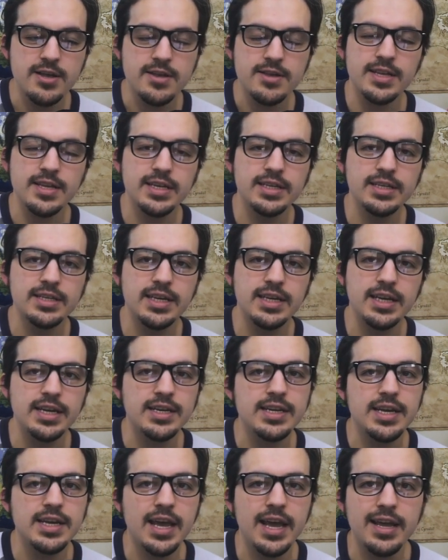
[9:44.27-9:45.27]
This is to
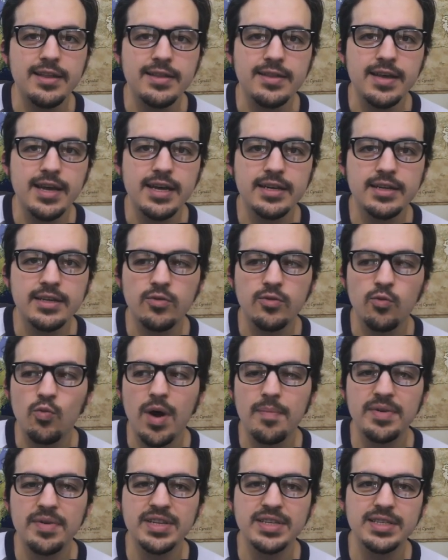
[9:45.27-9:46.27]
indicate that
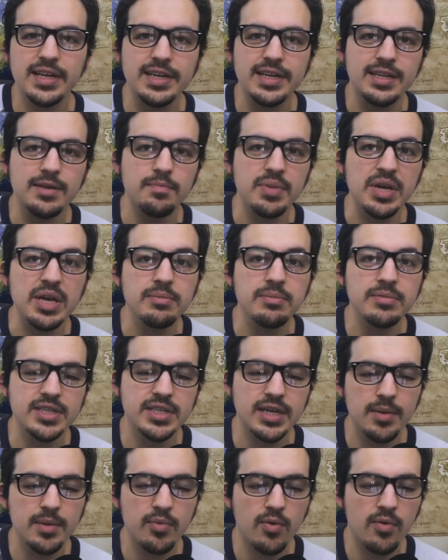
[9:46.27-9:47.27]
weapons like the beam
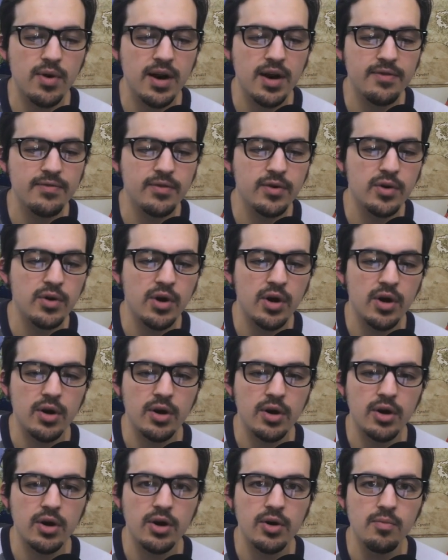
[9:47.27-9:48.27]
sniper rifle
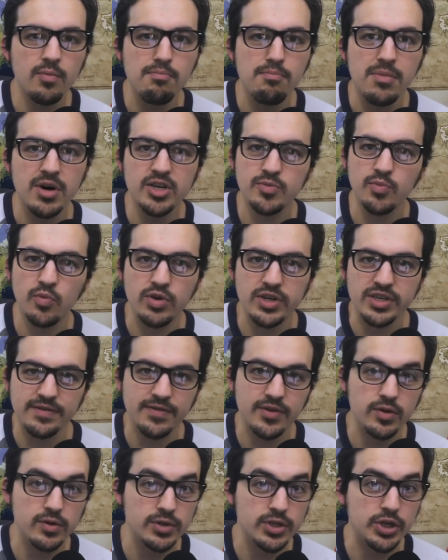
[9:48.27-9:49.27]
are much more
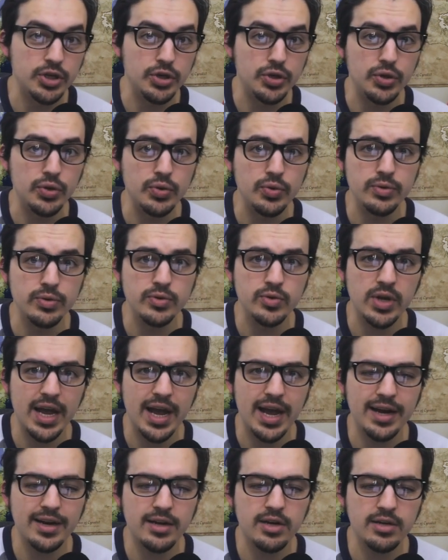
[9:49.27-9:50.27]
difficult to use
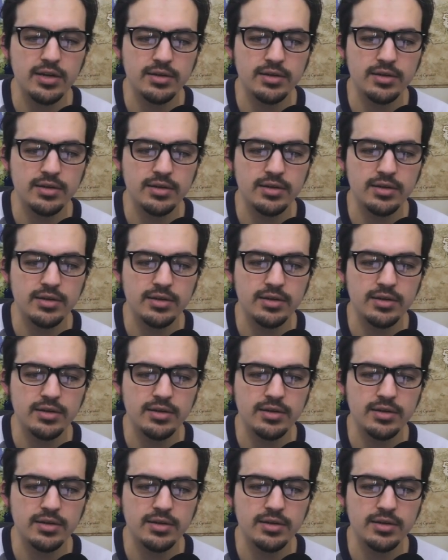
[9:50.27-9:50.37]
at